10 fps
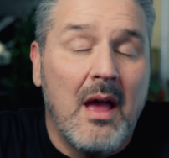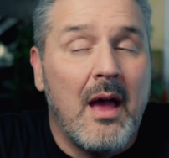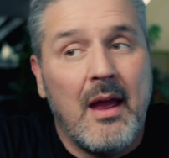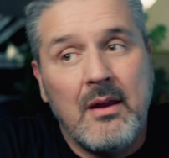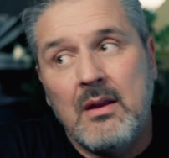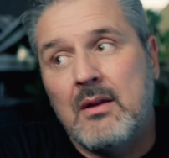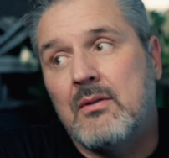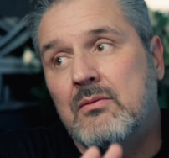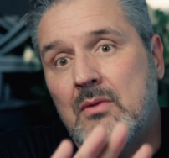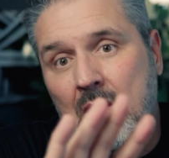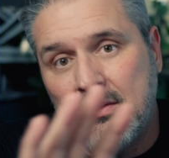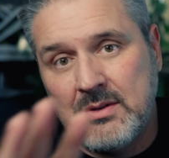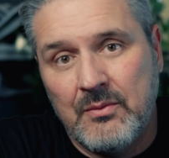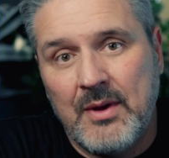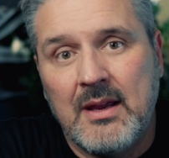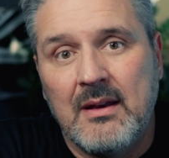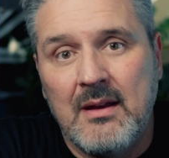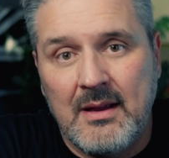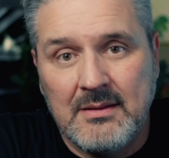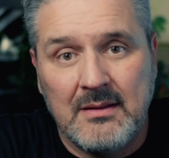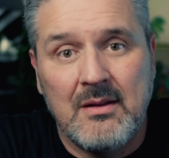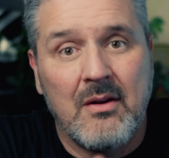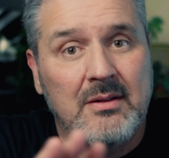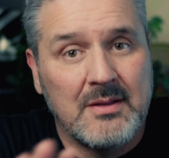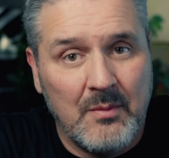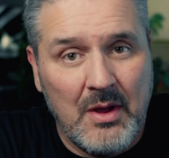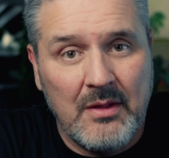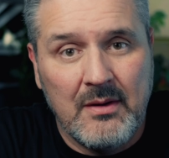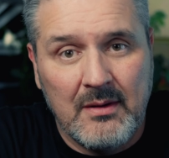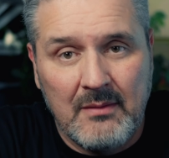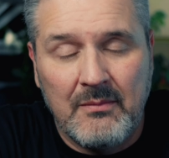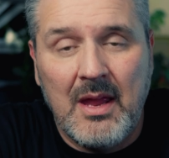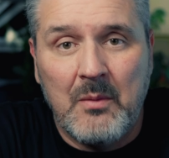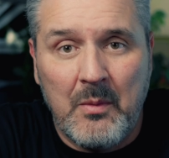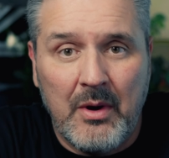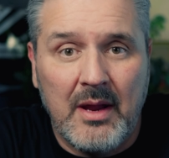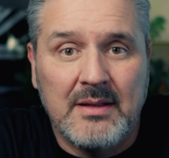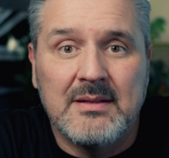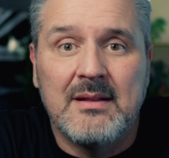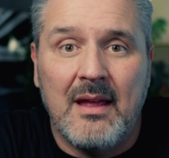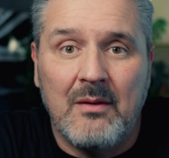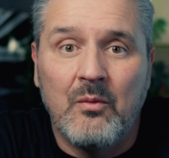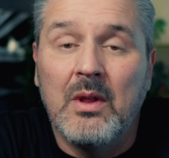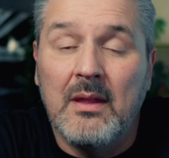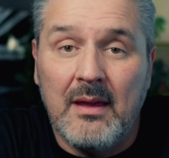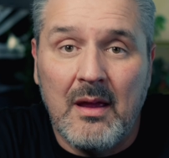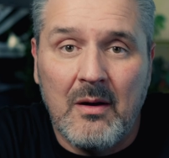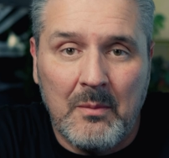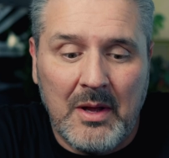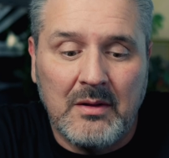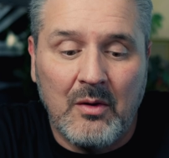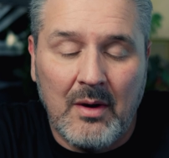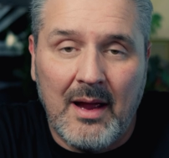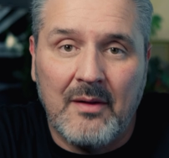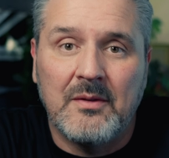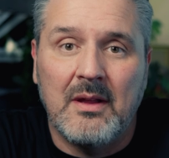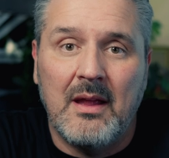I also recognize that there are some other camera brands that really care about the craft,